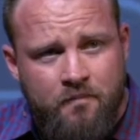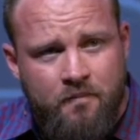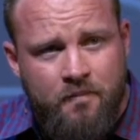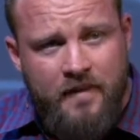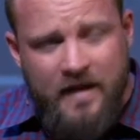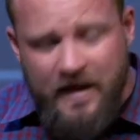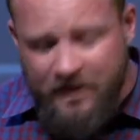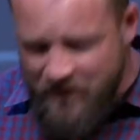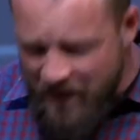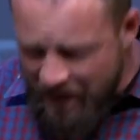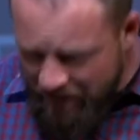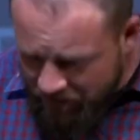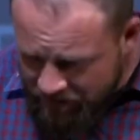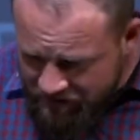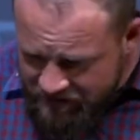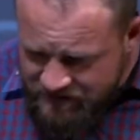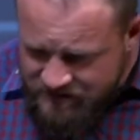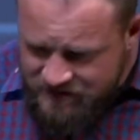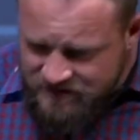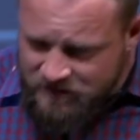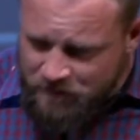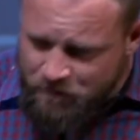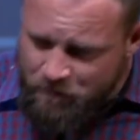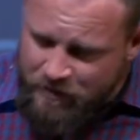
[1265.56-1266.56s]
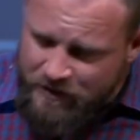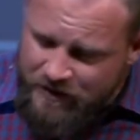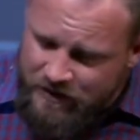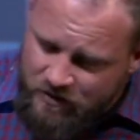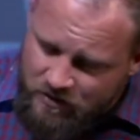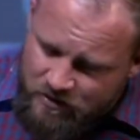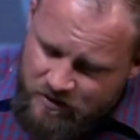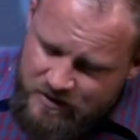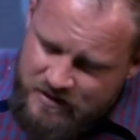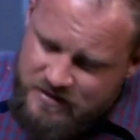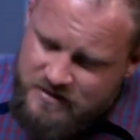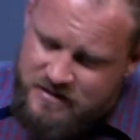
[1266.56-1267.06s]
And that leads to
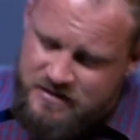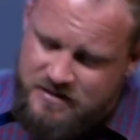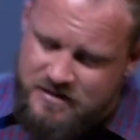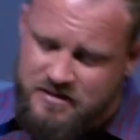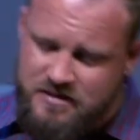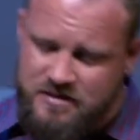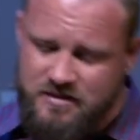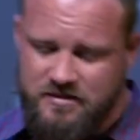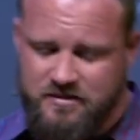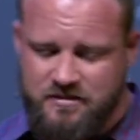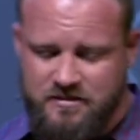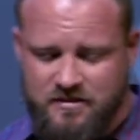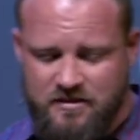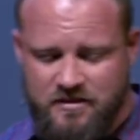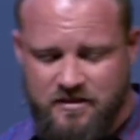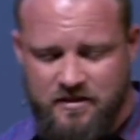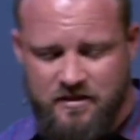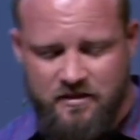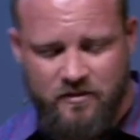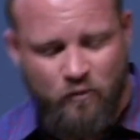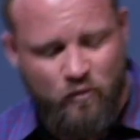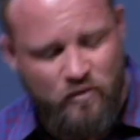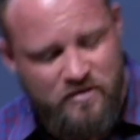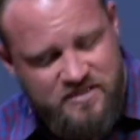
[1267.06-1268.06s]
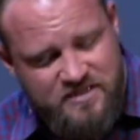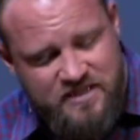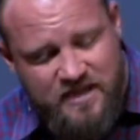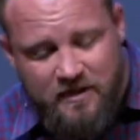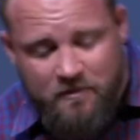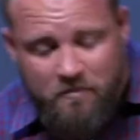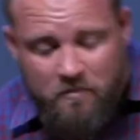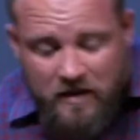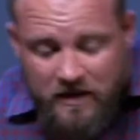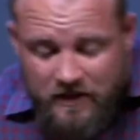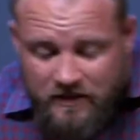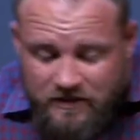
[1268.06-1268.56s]
bitterness,
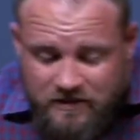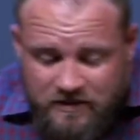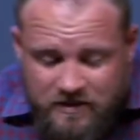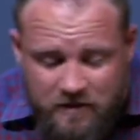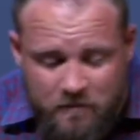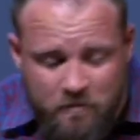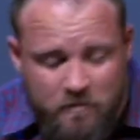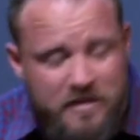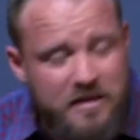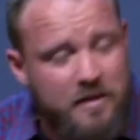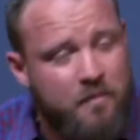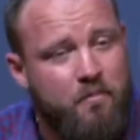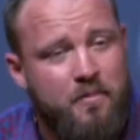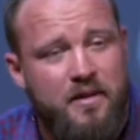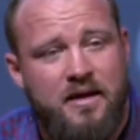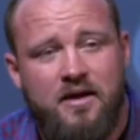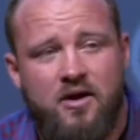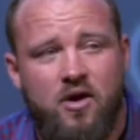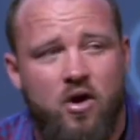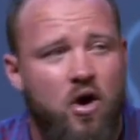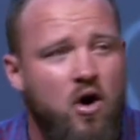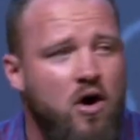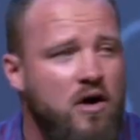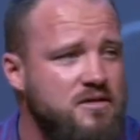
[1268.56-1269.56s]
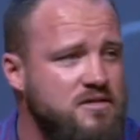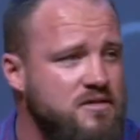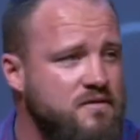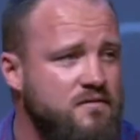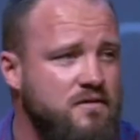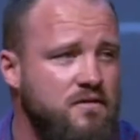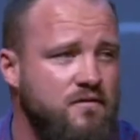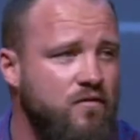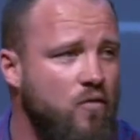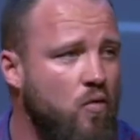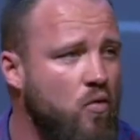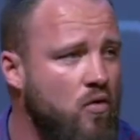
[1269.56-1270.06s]
resentment, and can be a big cause of
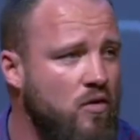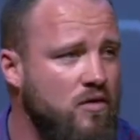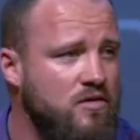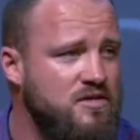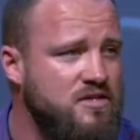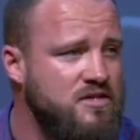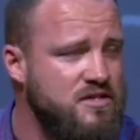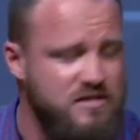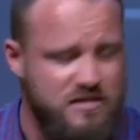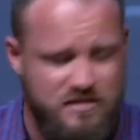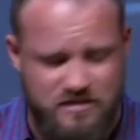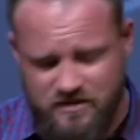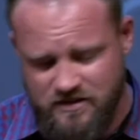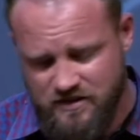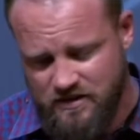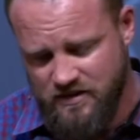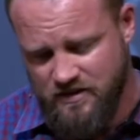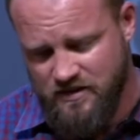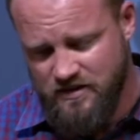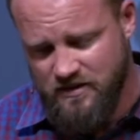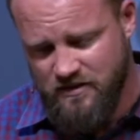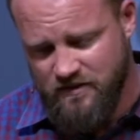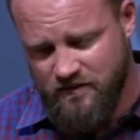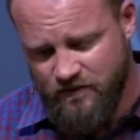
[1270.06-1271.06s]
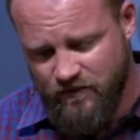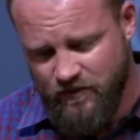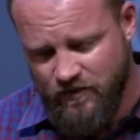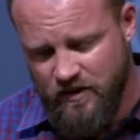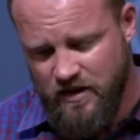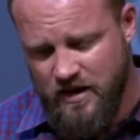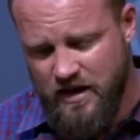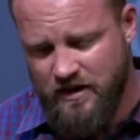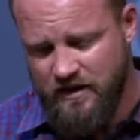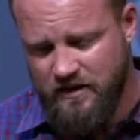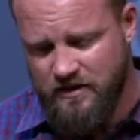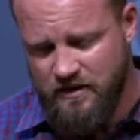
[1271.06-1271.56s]
divorce for a
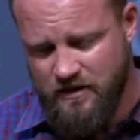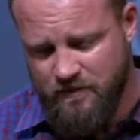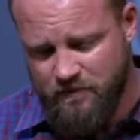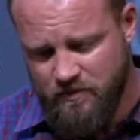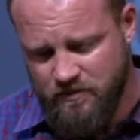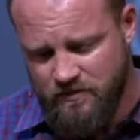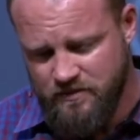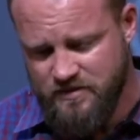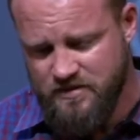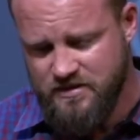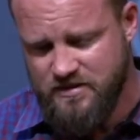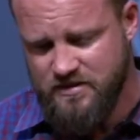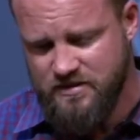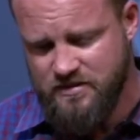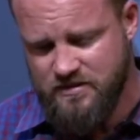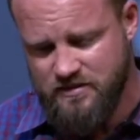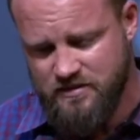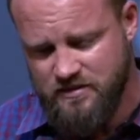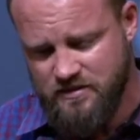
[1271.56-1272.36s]
lot of couples.